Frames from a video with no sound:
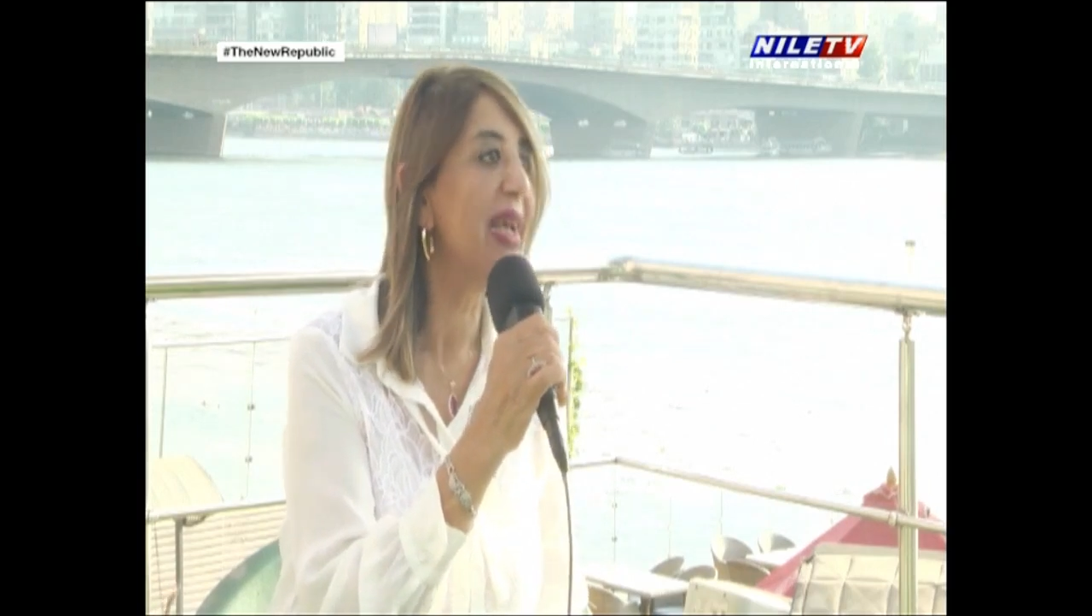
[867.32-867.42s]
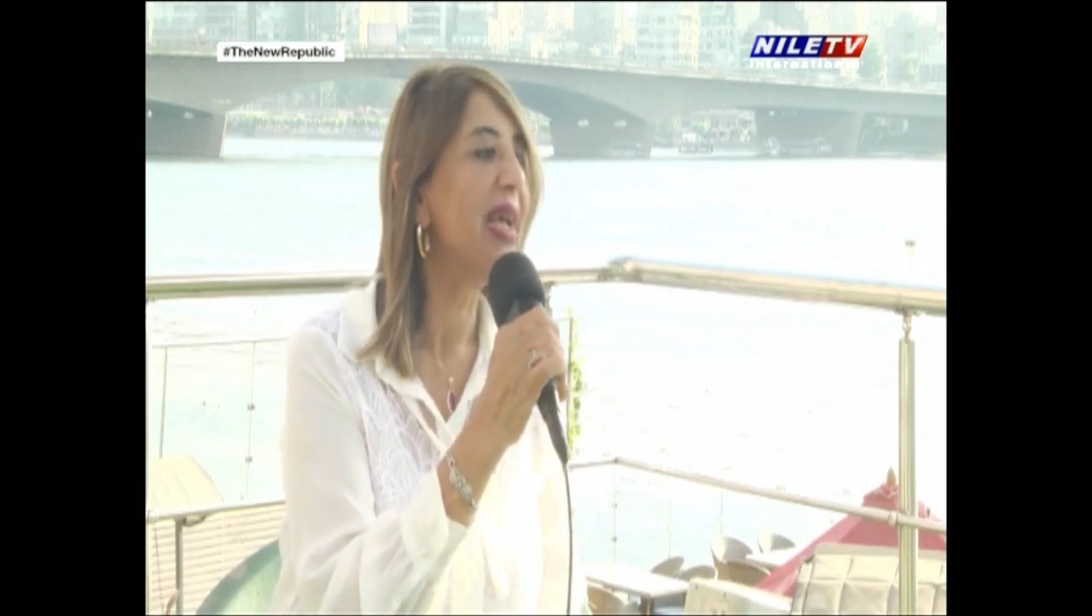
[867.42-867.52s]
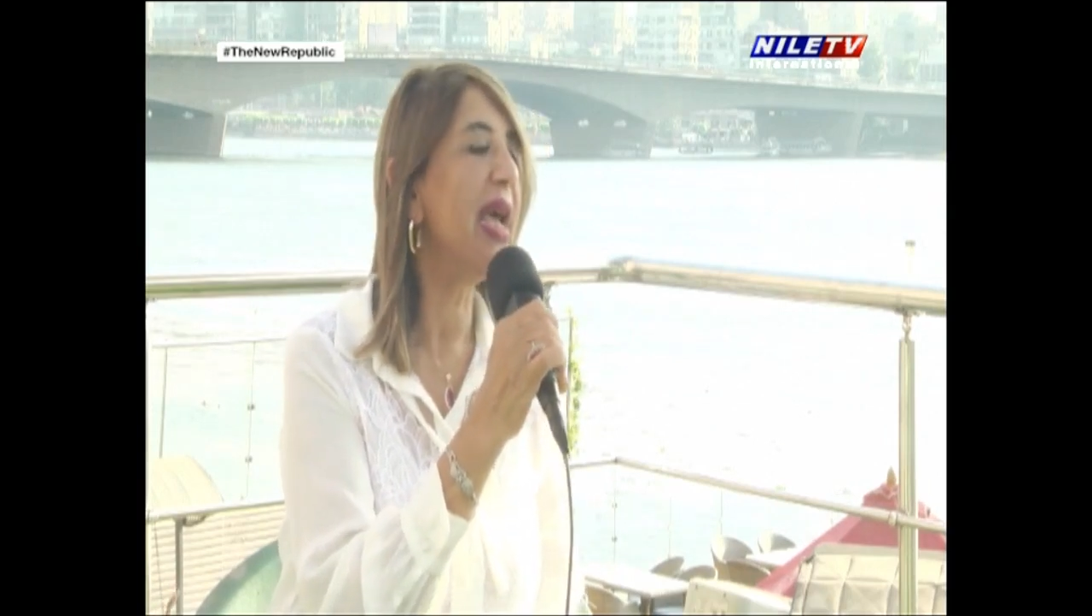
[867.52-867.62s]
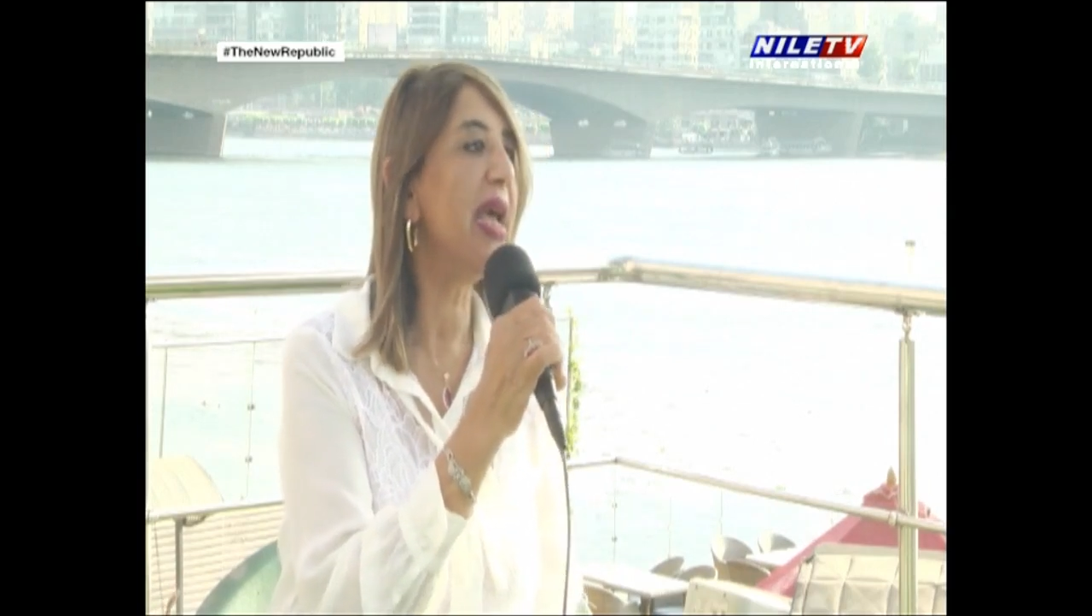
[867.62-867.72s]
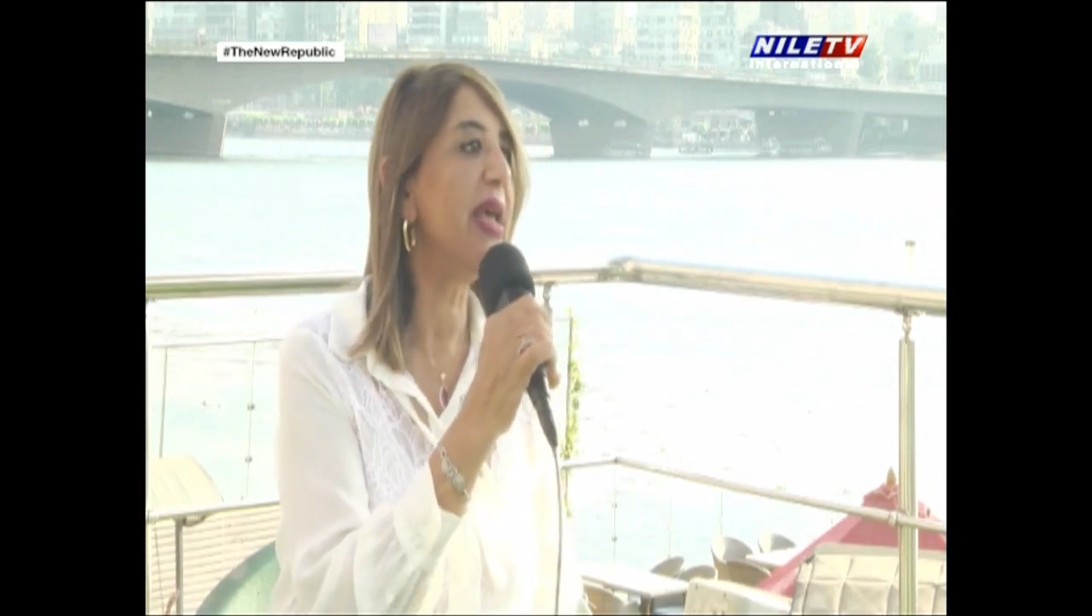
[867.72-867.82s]

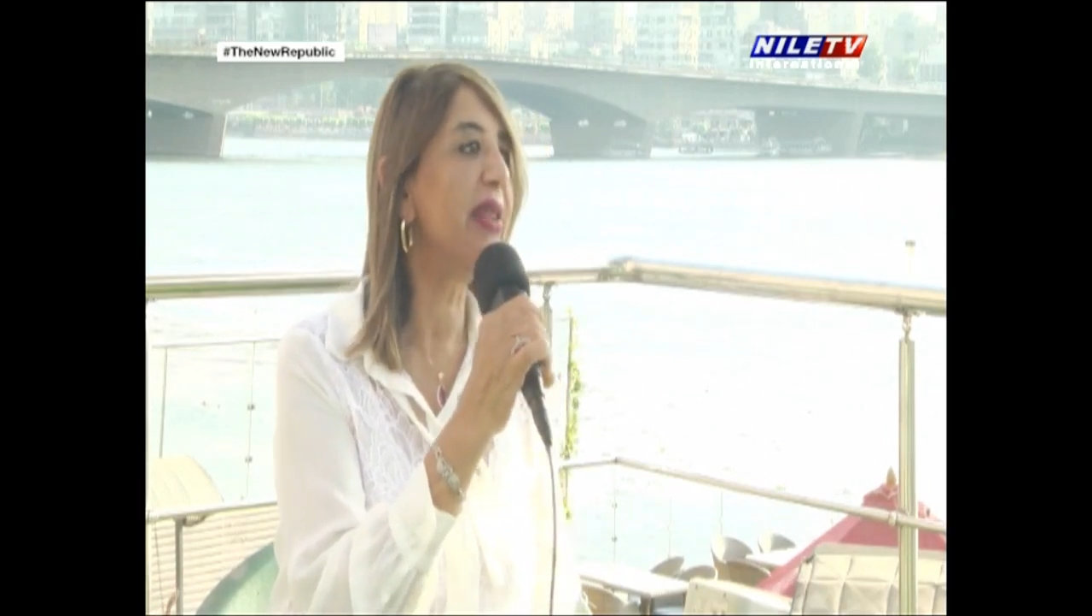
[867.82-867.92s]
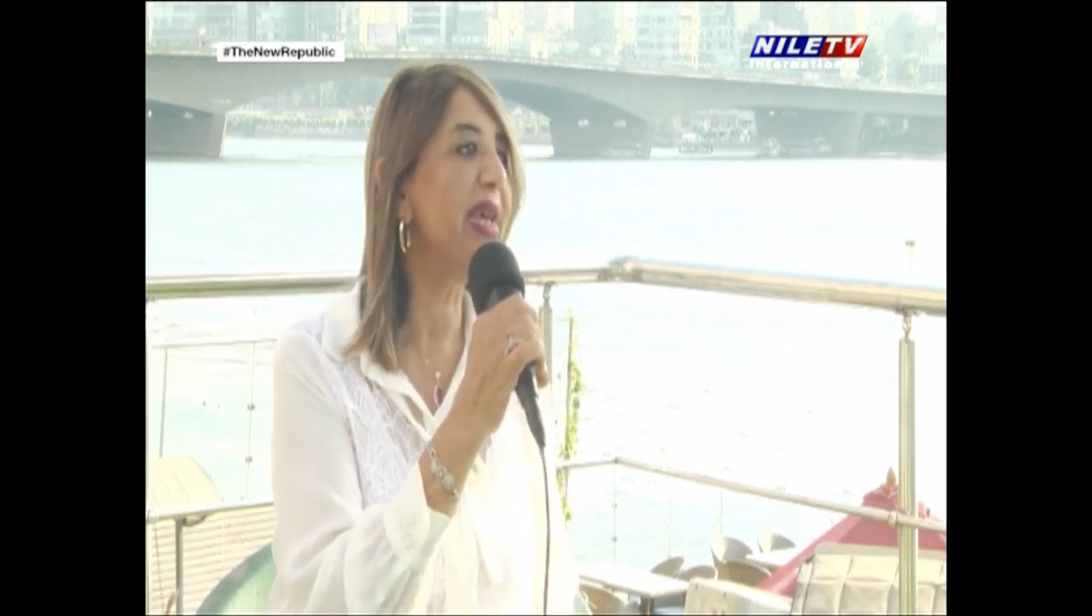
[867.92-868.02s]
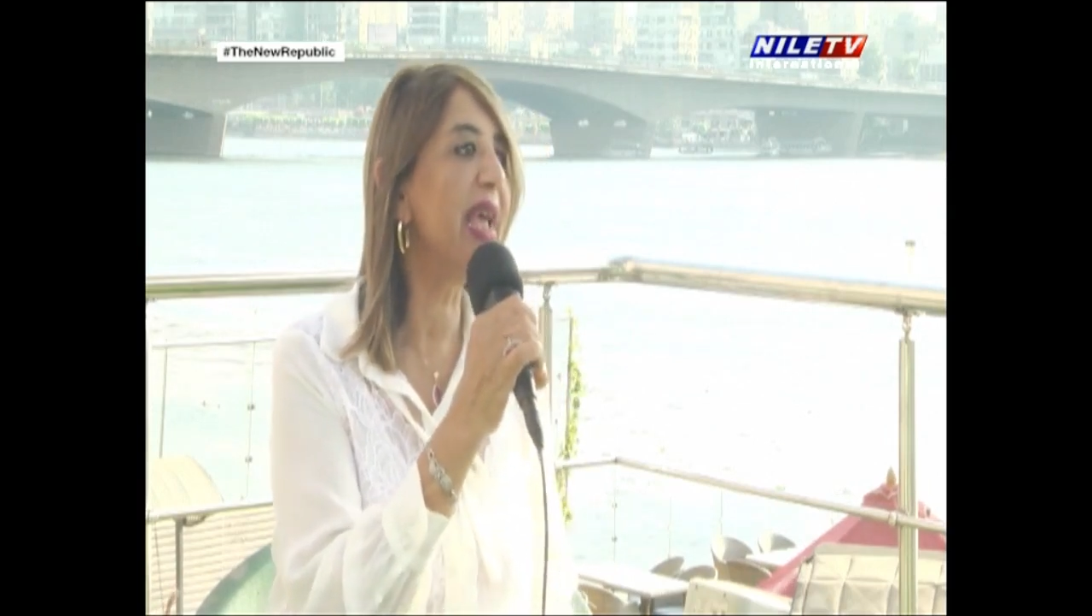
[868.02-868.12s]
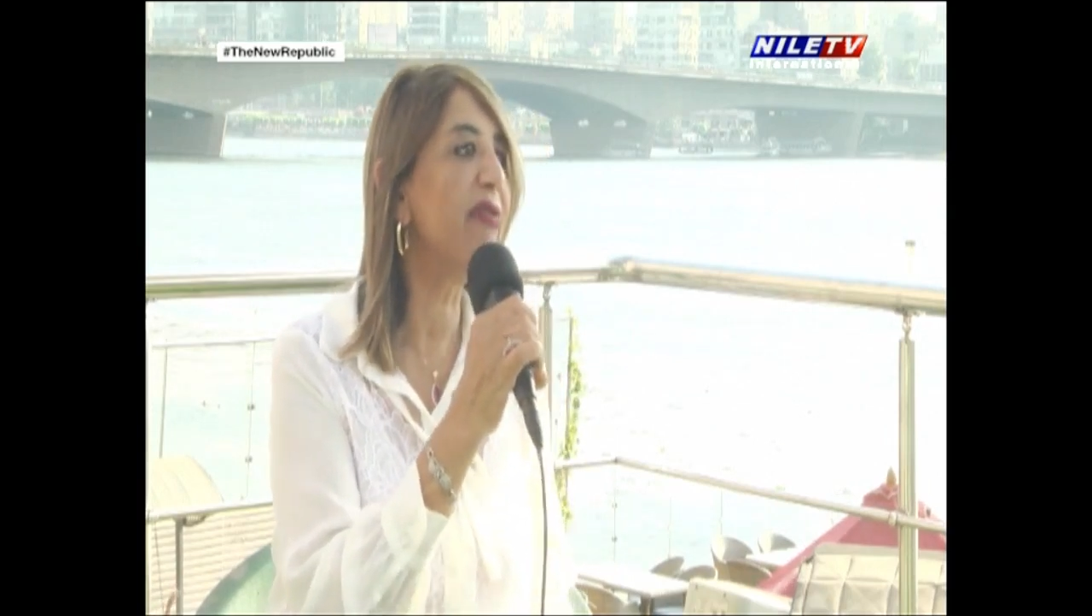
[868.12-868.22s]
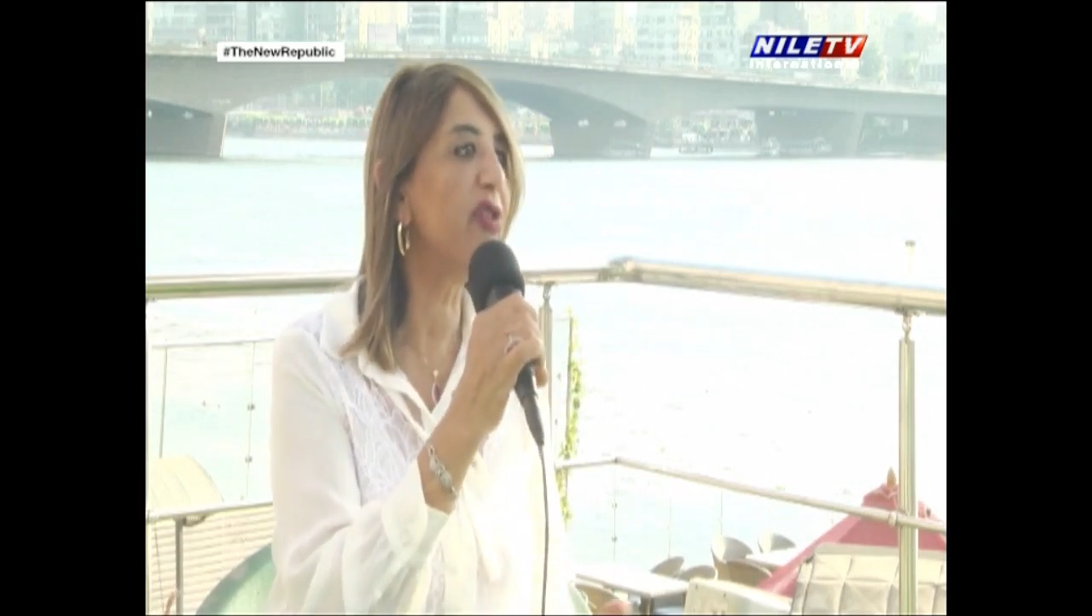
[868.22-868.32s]
uh, they gave